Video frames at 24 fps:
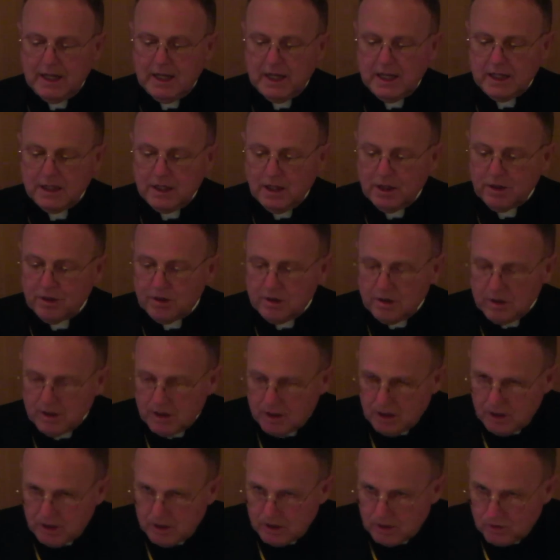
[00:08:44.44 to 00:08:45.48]

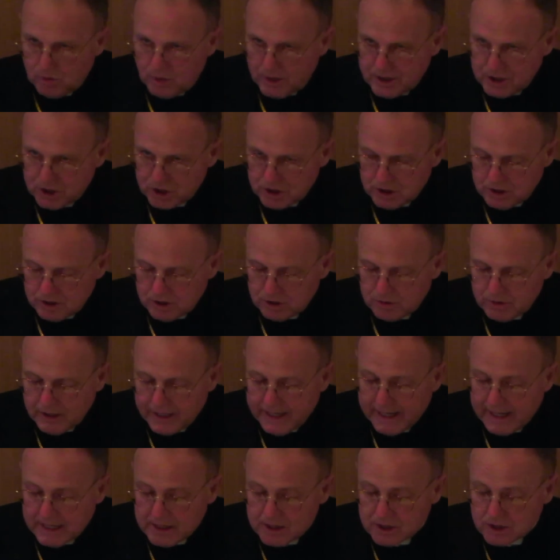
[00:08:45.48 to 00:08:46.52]
Another question to
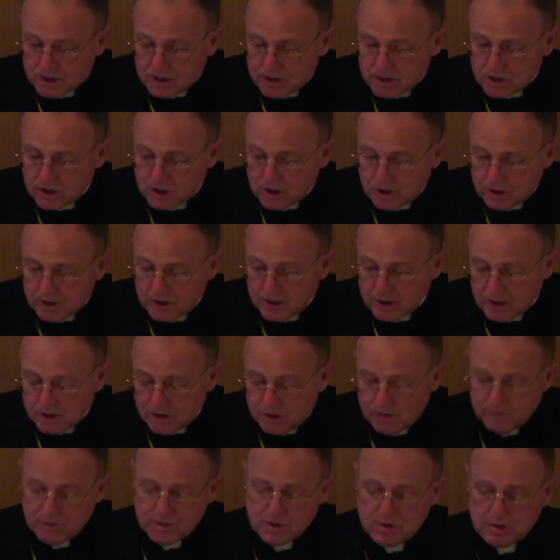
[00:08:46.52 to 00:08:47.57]
ask concerning the
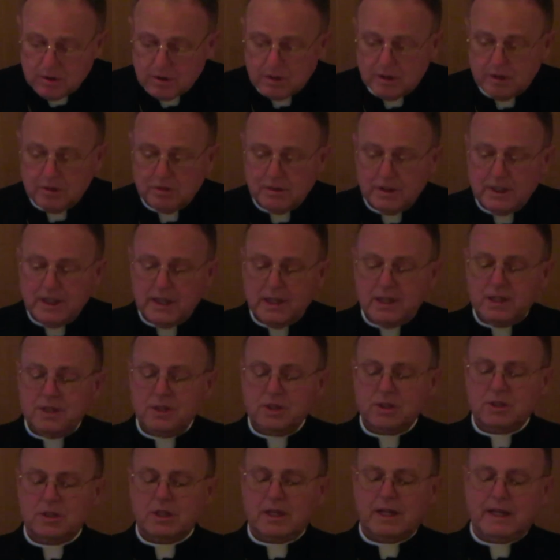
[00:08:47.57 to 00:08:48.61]
Novus Ordo
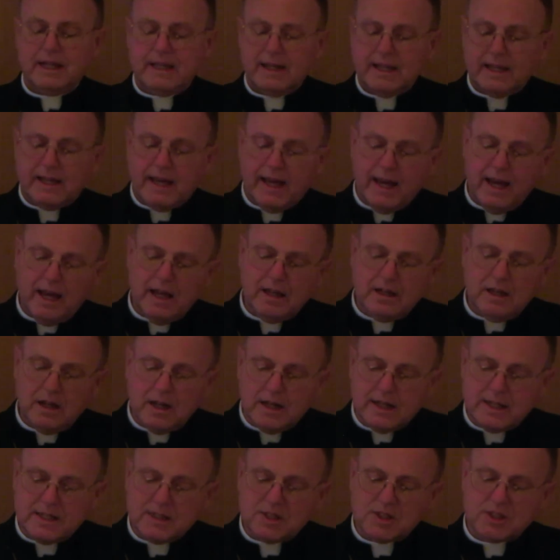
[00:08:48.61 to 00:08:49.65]
is, can
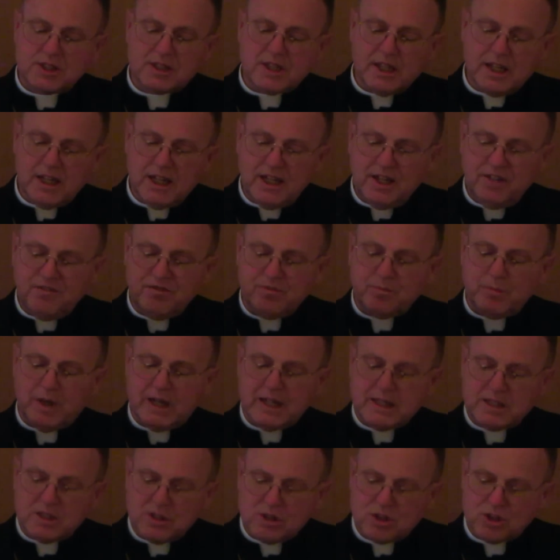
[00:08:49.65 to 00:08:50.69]
I save
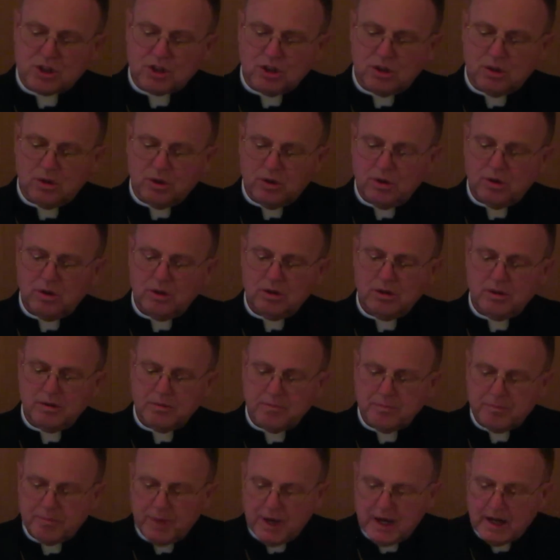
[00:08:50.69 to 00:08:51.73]
my soul
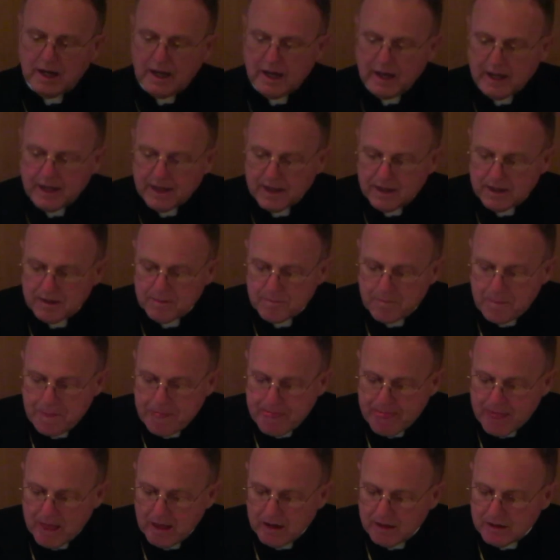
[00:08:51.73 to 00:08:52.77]
by
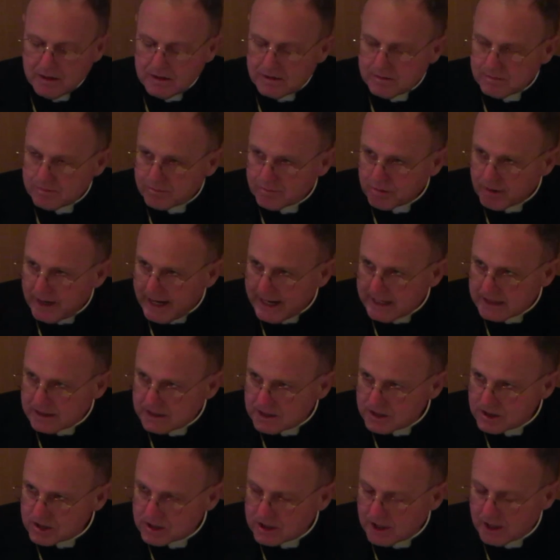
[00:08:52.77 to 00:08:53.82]

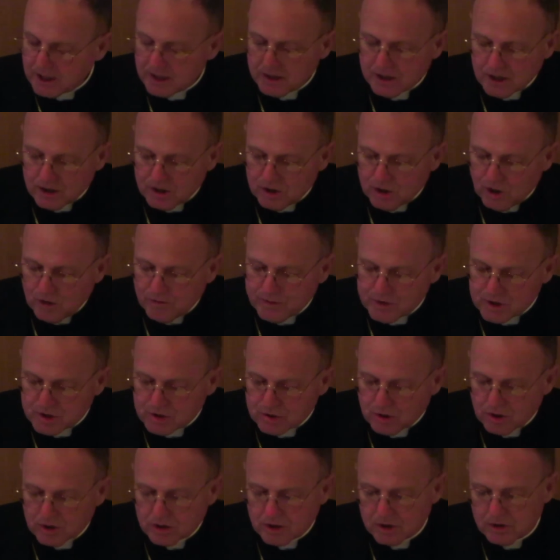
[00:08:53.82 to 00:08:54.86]
practicing the Novus
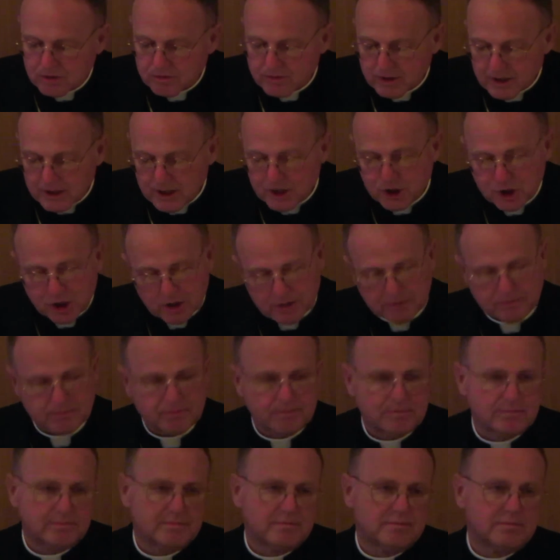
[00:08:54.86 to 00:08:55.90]
Ordo religion?
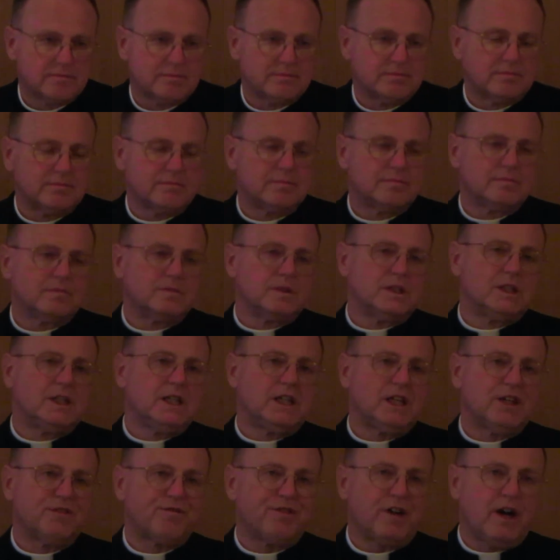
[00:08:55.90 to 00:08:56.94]

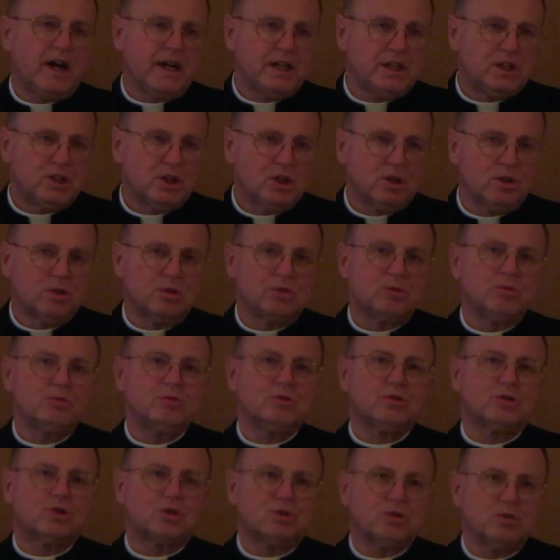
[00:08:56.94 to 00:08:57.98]
If I
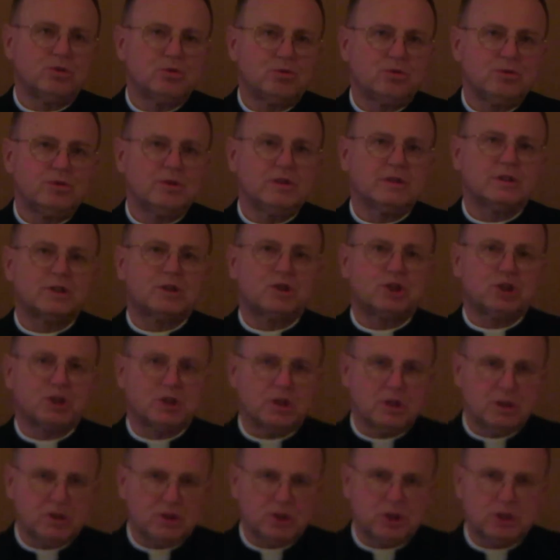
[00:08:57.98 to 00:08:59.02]
go to the
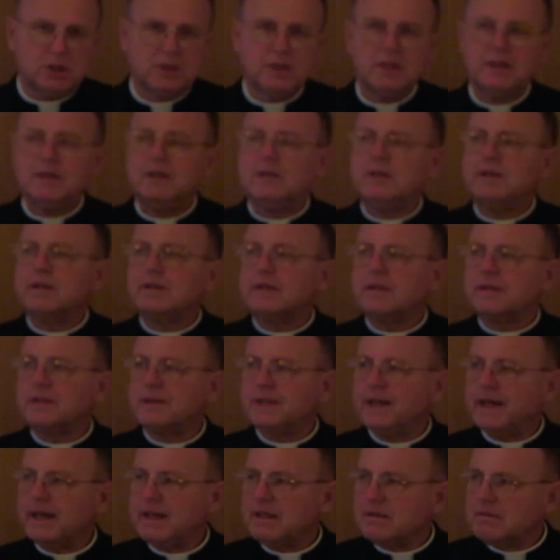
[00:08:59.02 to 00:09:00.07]
church
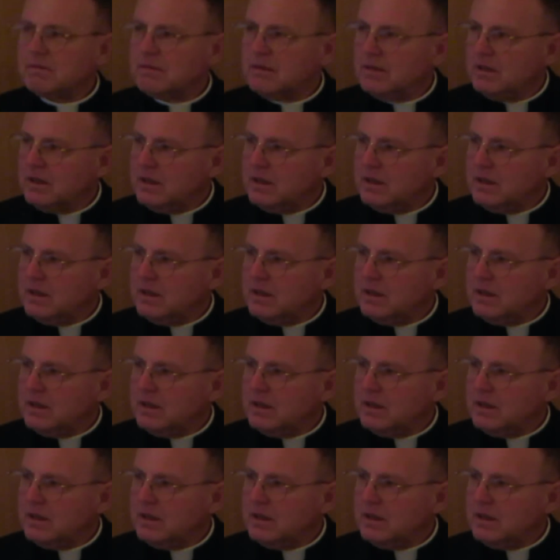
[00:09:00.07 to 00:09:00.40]
that